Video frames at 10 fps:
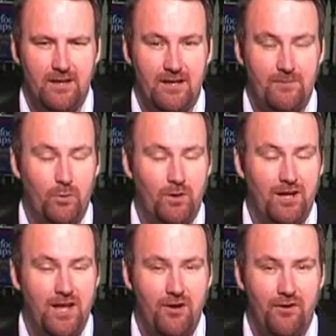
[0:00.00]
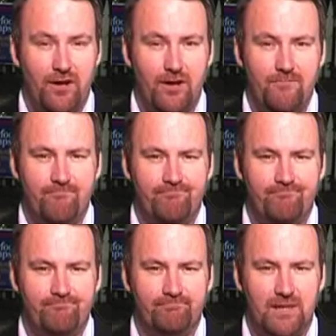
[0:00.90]
They bought it a year ago,
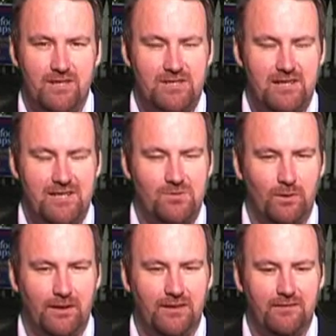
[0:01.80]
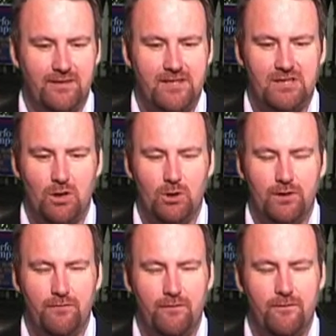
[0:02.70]
and just last week they sold
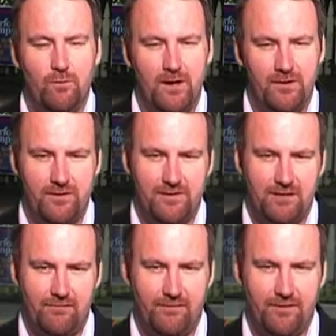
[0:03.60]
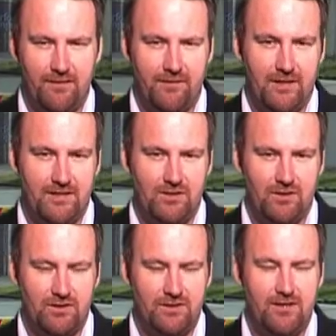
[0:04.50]
it for
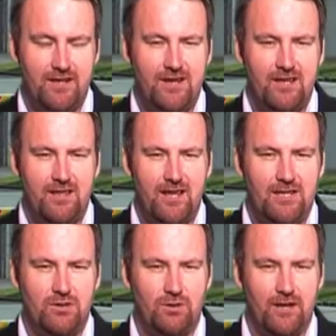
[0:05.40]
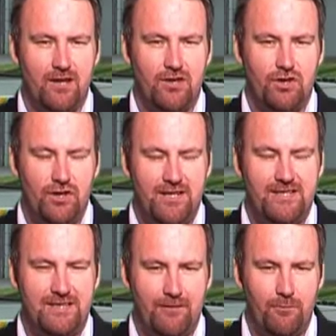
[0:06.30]
$475,000. They took a
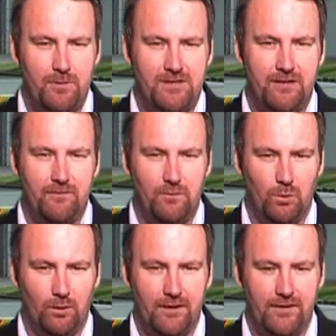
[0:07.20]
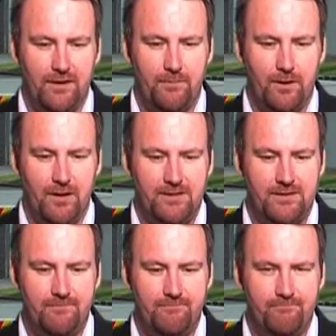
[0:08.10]
37% fall in their price.
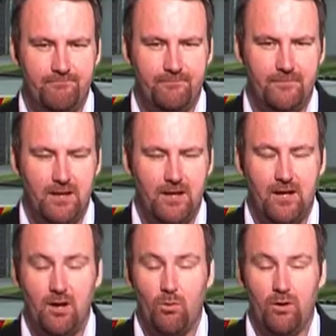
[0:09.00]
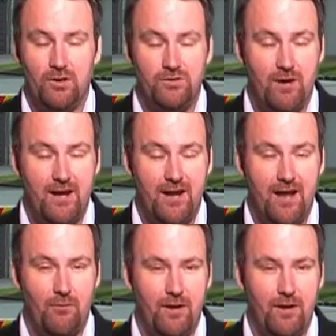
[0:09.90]
Because right now we